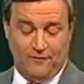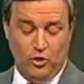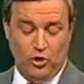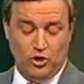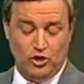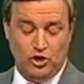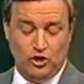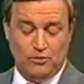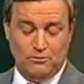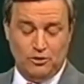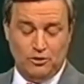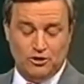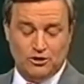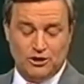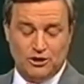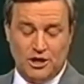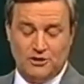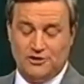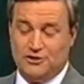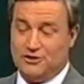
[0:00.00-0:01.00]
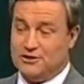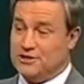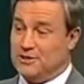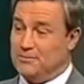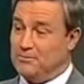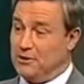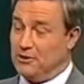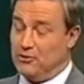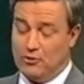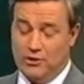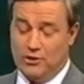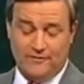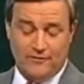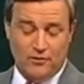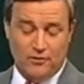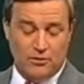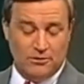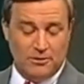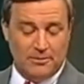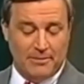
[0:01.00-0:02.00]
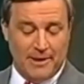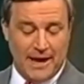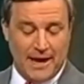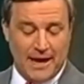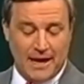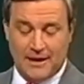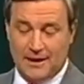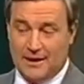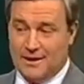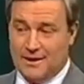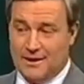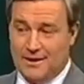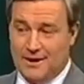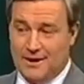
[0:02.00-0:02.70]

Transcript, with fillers: four new musos, you simply reform the band